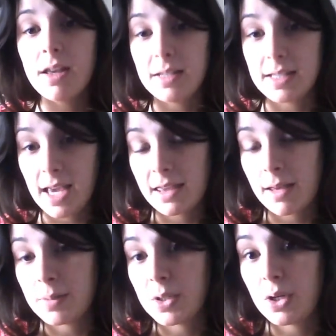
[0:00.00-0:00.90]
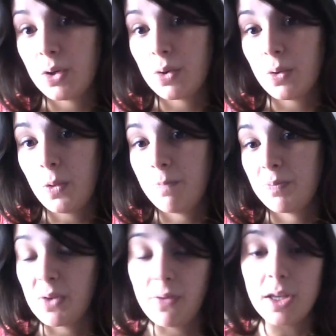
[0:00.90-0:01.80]
to take them to
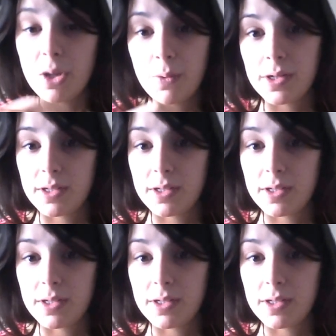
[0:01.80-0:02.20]
the venue or